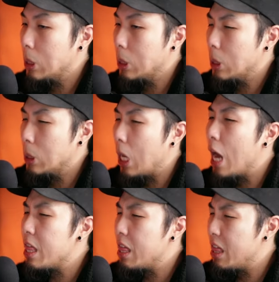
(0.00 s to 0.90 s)
I'm sorry,
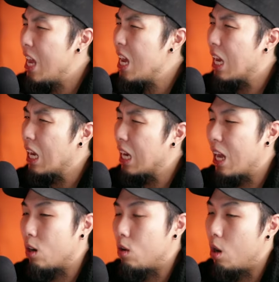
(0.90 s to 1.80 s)
everybody. I think
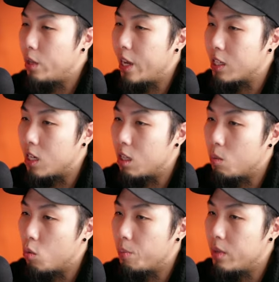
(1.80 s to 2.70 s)
I don't know. You can't tell
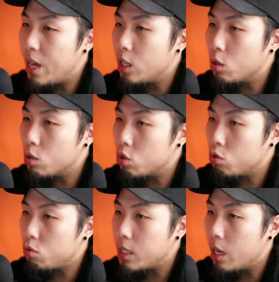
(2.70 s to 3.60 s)
anymore. Yeah, he goes
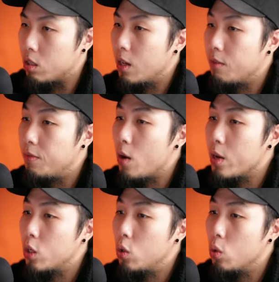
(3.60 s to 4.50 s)
straight to S.
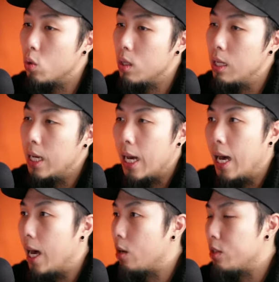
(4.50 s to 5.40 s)
Very cool.
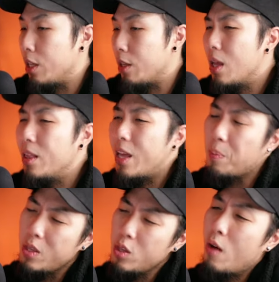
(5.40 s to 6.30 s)
Uh, how do I say that?
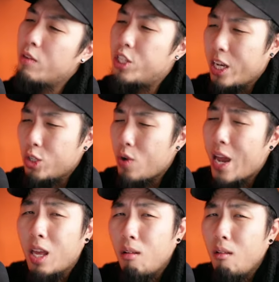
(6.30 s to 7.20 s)
Like you have a jet
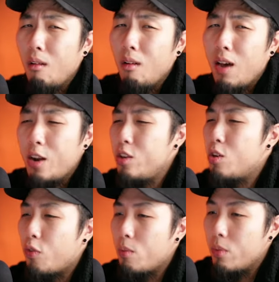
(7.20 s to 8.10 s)
dragon. How did you
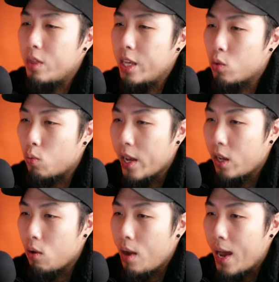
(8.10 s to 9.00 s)
go from this
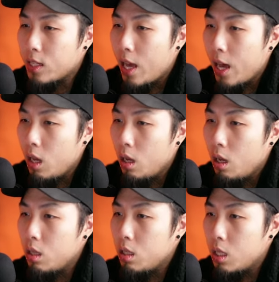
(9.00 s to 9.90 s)
regular ass guy
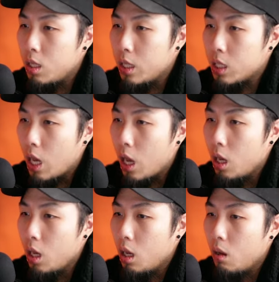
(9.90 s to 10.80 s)
to this? I
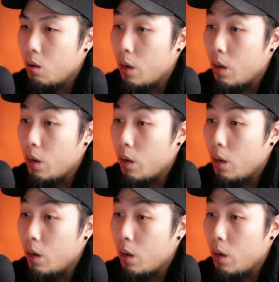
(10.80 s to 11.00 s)
guy? don't. Yeah.